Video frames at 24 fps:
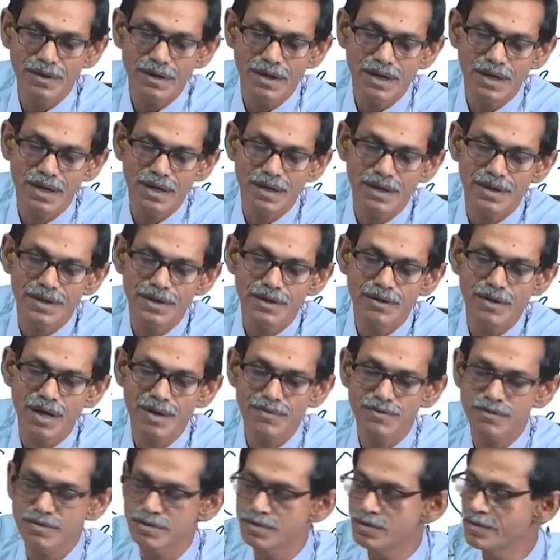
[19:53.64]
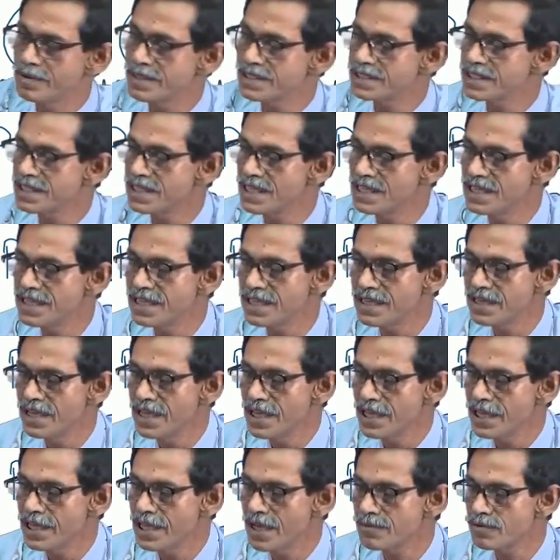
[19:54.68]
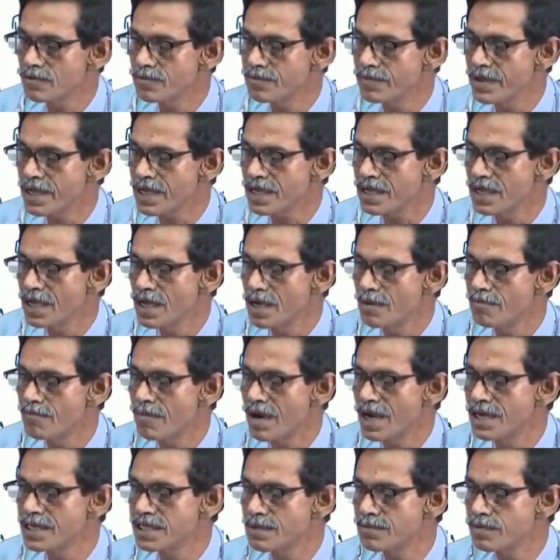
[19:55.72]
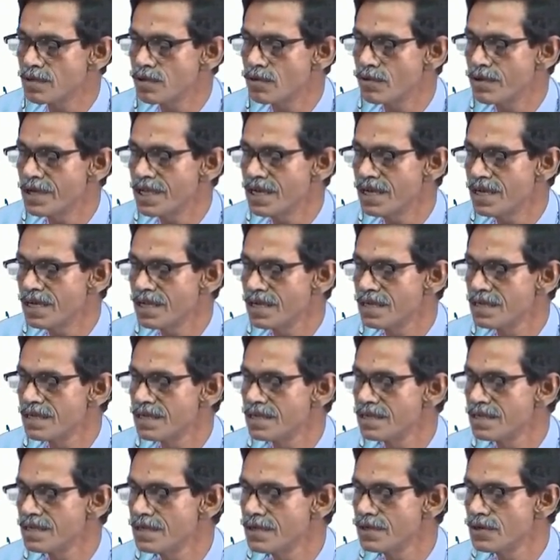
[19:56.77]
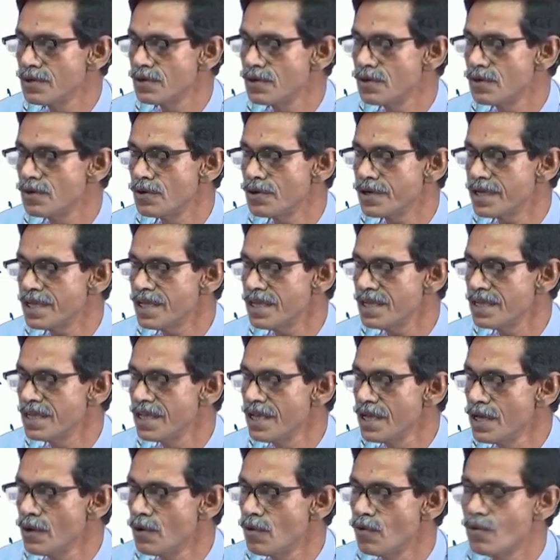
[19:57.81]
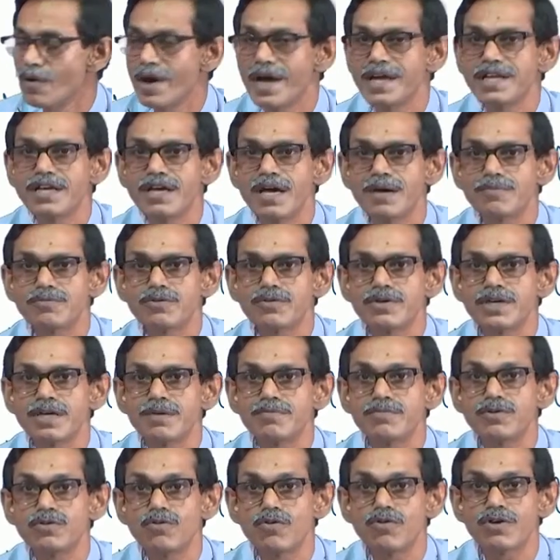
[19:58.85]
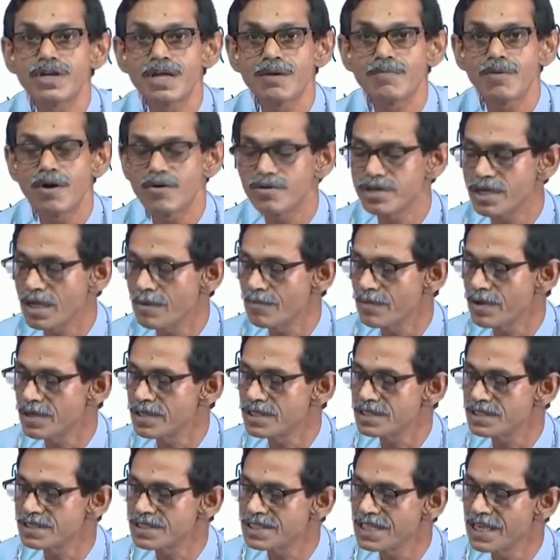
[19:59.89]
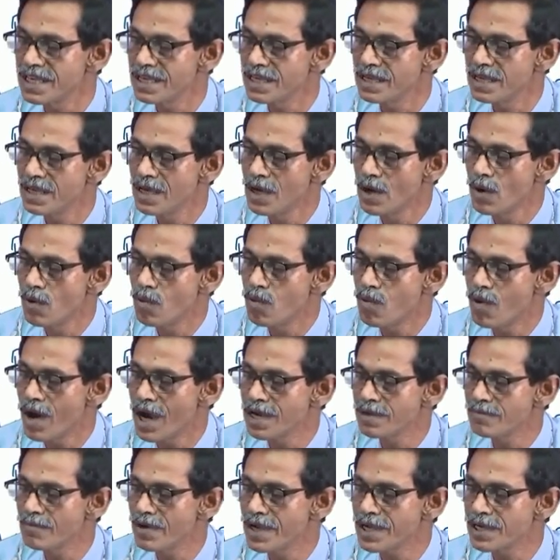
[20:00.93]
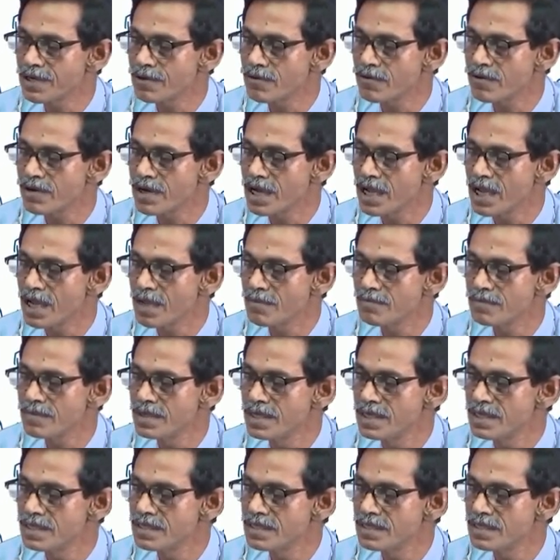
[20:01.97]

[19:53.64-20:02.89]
you have to do basically, you have to make multiple well, okay, where you have to give known amount of antigen. Say 1 microgram,